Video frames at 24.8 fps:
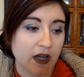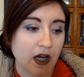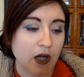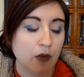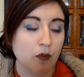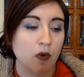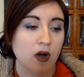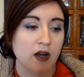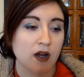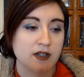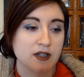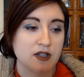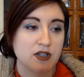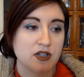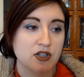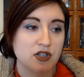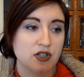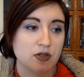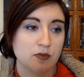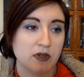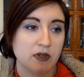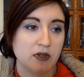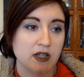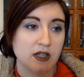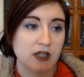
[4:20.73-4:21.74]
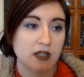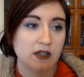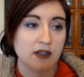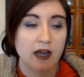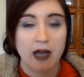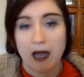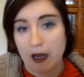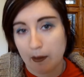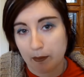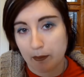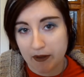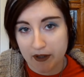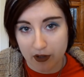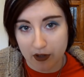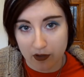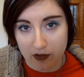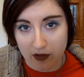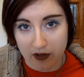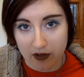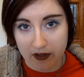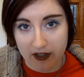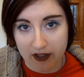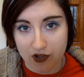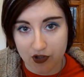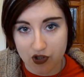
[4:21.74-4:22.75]
I wanted to be the
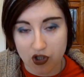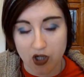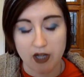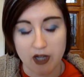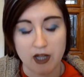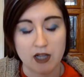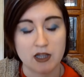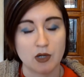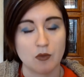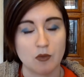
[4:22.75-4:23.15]
happy-go-lucky child.